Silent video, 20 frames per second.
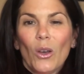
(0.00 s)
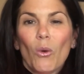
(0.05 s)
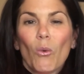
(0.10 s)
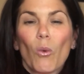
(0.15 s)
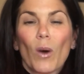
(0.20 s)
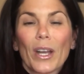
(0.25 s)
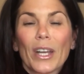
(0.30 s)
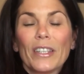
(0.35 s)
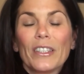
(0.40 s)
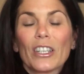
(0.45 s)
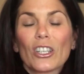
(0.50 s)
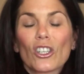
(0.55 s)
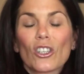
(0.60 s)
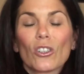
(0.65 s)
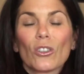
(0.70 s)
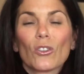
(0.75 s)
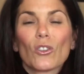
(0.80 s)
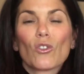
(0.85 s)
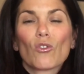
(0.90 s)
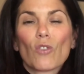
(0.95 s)
What
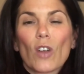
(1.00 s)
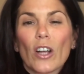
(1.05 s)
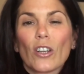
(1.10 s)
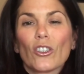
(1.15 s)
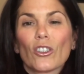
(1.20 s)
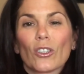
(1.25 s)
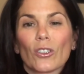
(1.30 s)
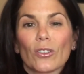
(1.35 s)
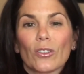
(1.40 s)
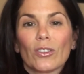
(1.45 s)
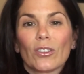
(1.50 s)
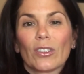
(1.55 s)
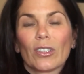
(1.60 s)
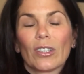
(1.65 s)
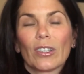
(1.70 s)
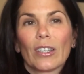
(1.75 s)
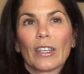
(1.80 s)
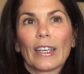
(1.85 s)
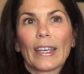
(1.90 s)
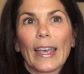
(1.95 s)
additional
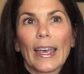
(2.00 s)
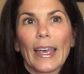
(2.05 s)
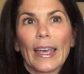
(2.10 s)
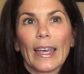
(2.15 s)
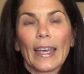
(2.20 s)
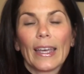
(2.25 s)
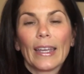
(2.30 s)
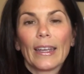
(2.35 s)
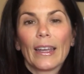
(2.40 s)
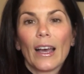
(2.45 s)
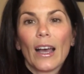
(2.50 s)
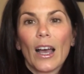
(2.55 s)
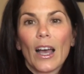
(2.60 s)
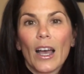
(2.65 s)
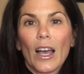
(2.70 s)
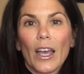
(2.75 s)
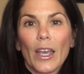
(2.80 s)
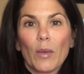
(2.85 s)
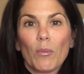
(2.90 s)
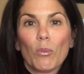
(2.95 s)
structures can
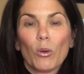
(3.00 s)
I